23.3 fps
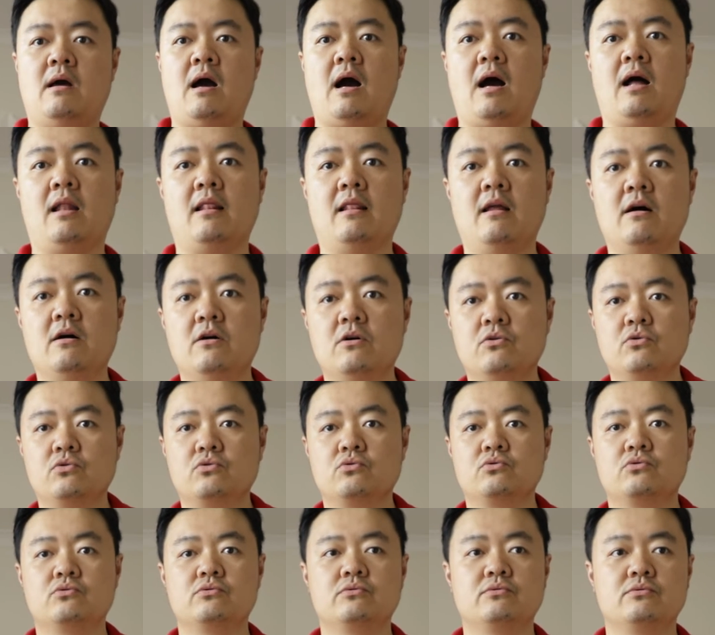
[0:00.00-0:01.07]

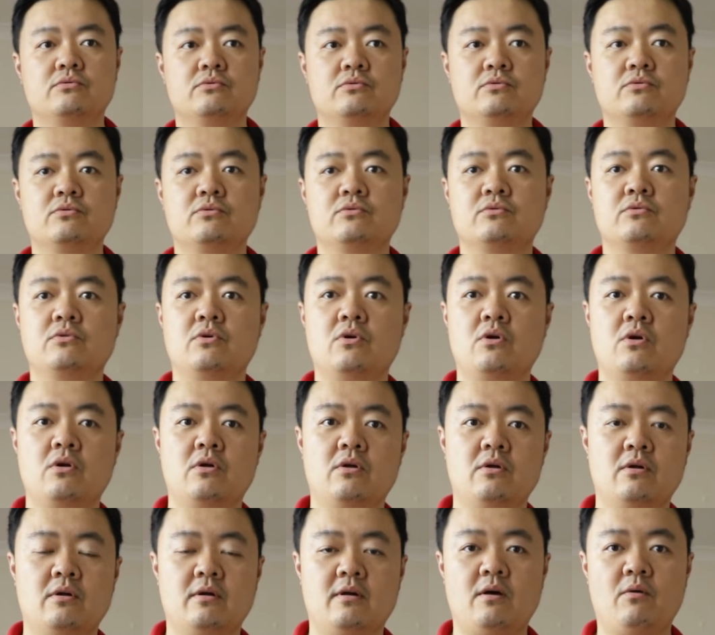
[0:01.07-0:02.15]
Hello,
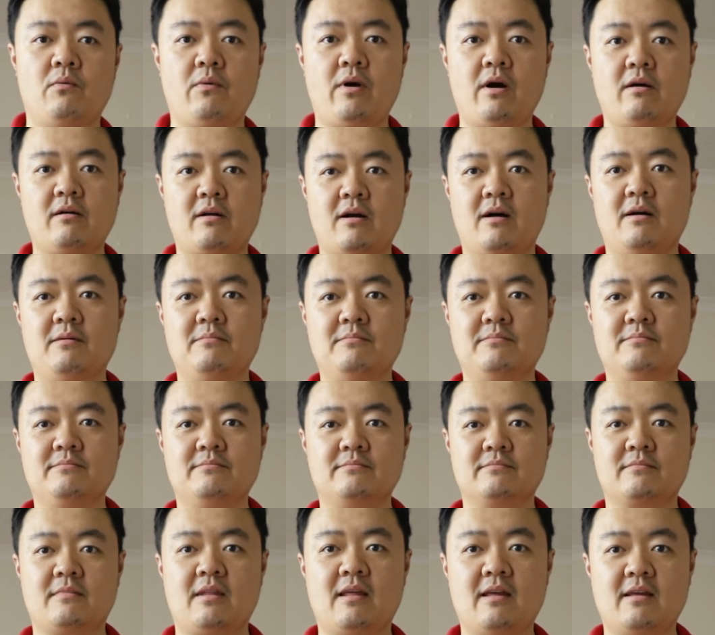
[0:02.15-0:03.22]
welcome.
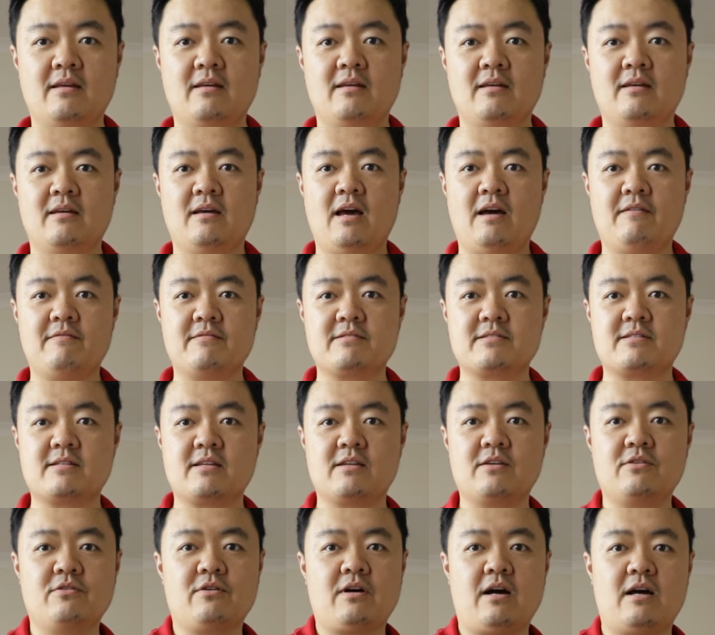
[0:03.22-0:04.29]
Haven't
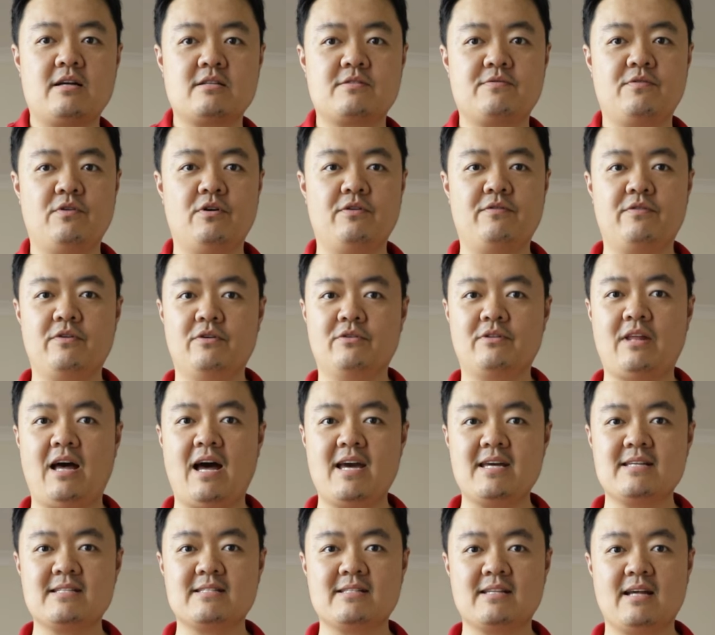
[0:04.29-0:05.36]
seen you guys for a few
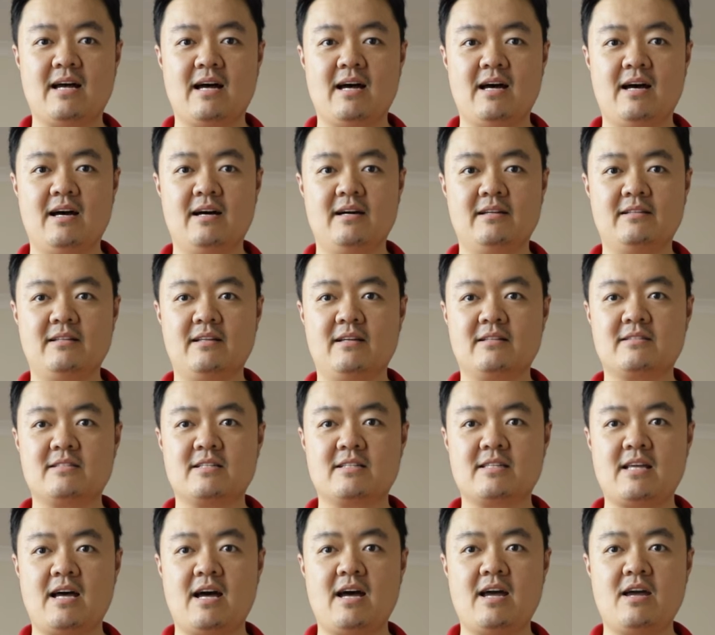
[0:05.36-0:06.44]
days, and
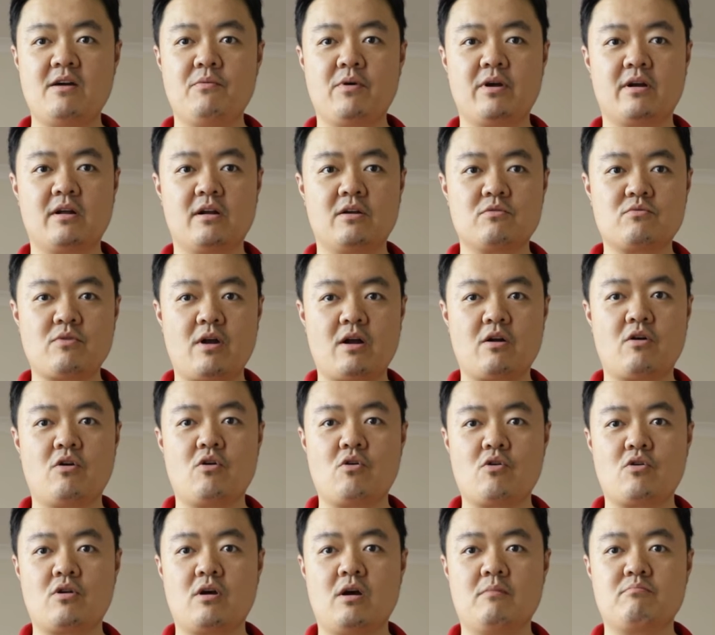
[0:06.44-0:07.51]
today we're gonna
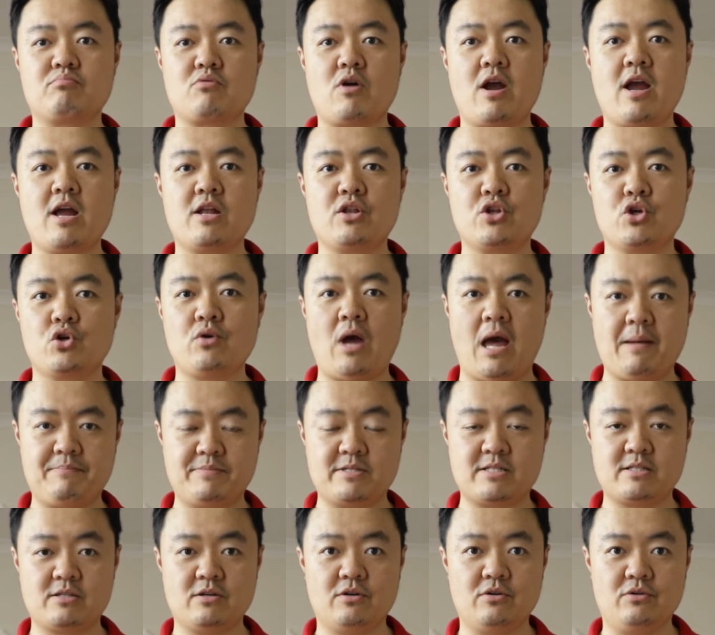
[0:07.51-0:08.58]
record a brand new
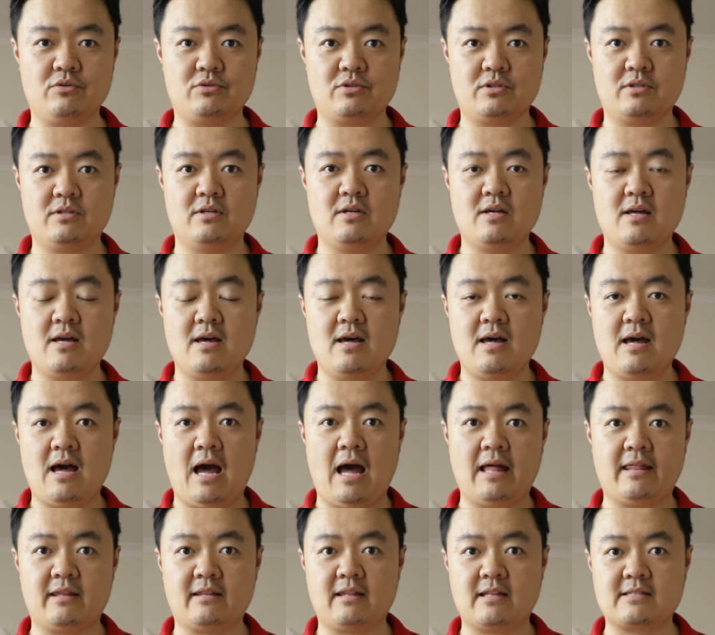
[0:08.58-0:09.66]
episode.
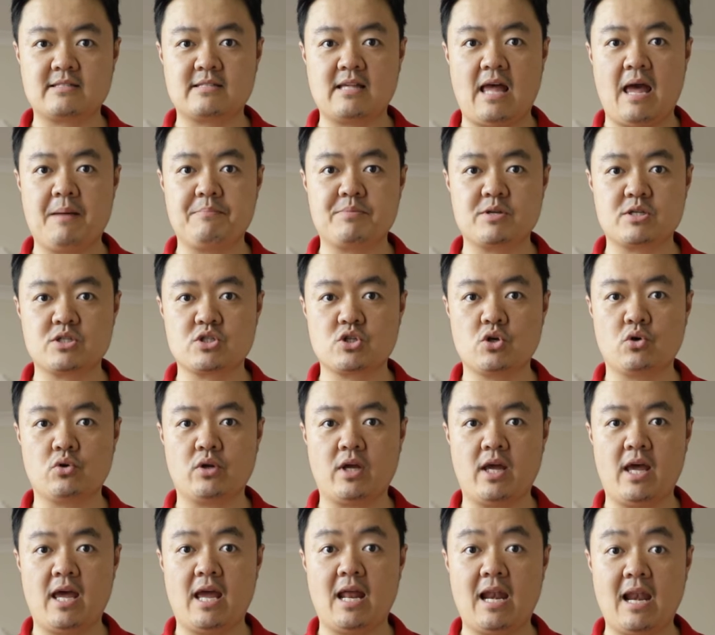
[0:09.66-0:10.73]
I think that's episode
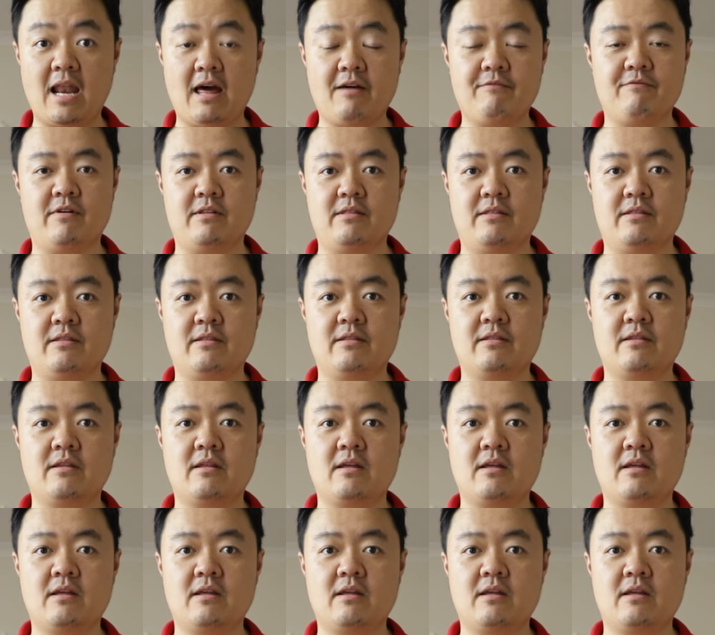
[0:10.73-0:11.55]
11.